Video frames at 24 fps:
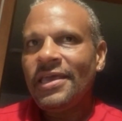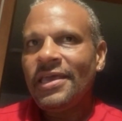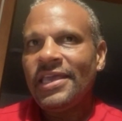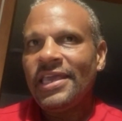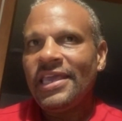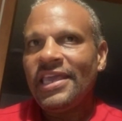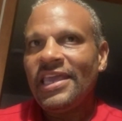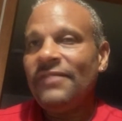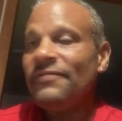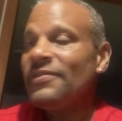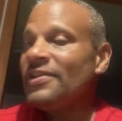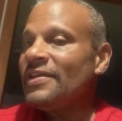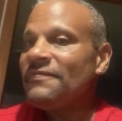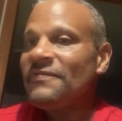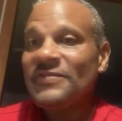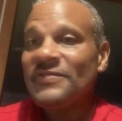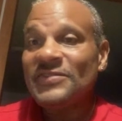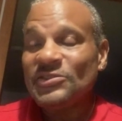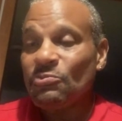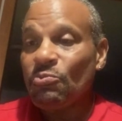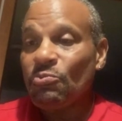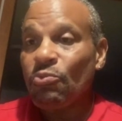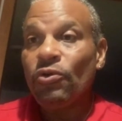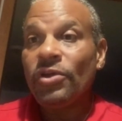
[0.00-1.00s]
even if
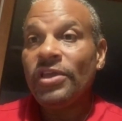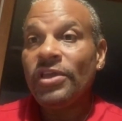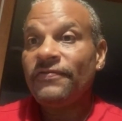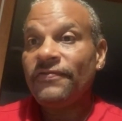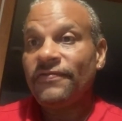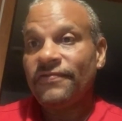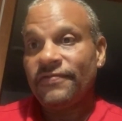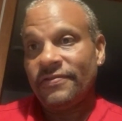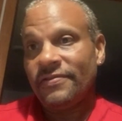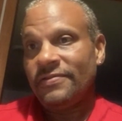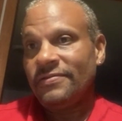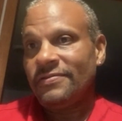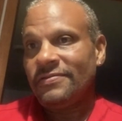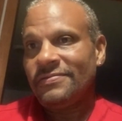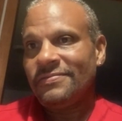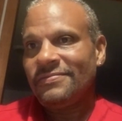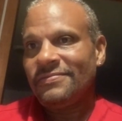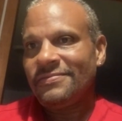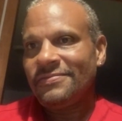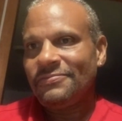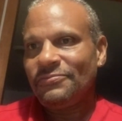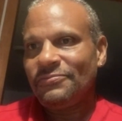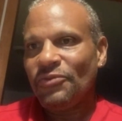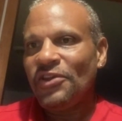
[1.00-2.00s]
it's
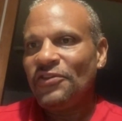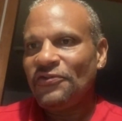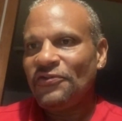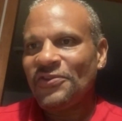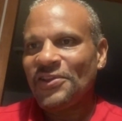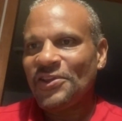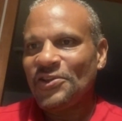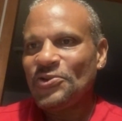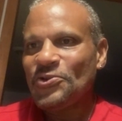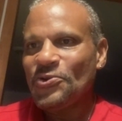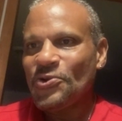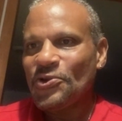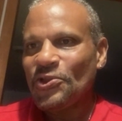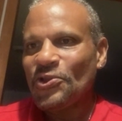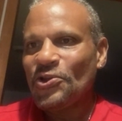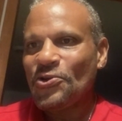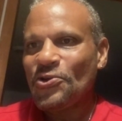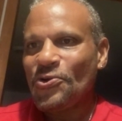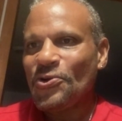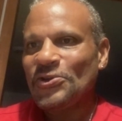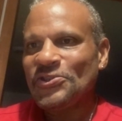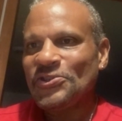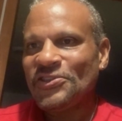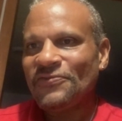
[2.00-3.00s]
briefly during the
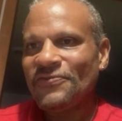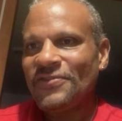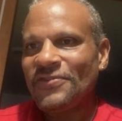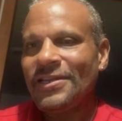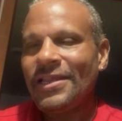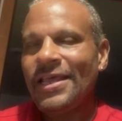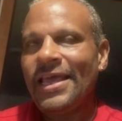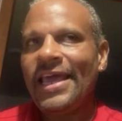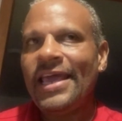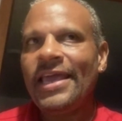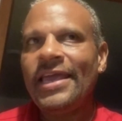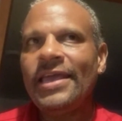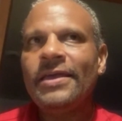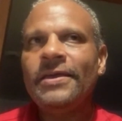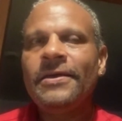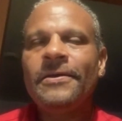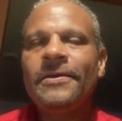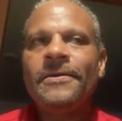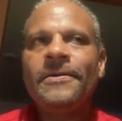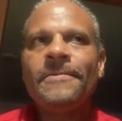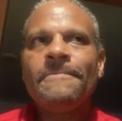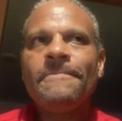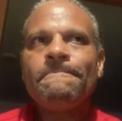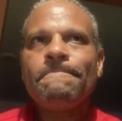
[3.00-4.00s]
course of a day.
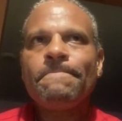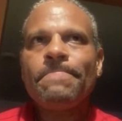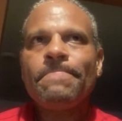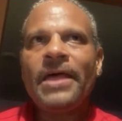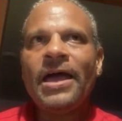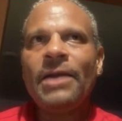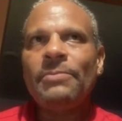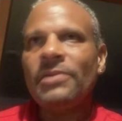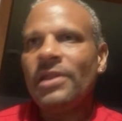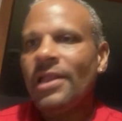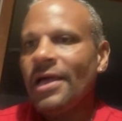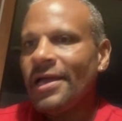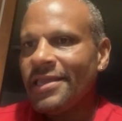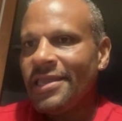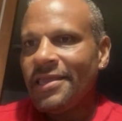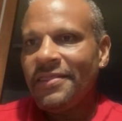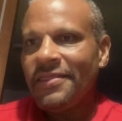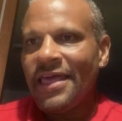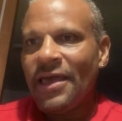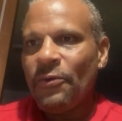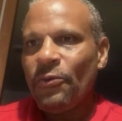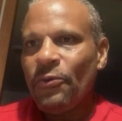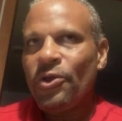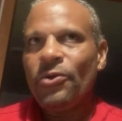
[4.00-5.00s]
I'm lucky
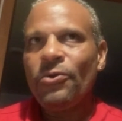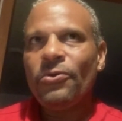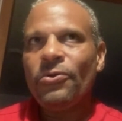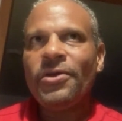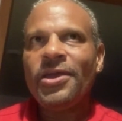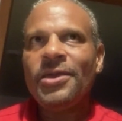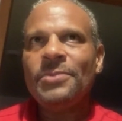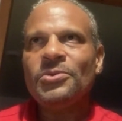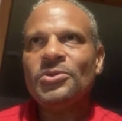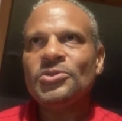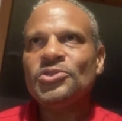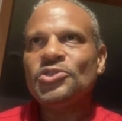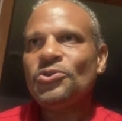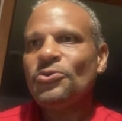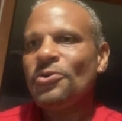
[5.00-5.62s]
that we were able to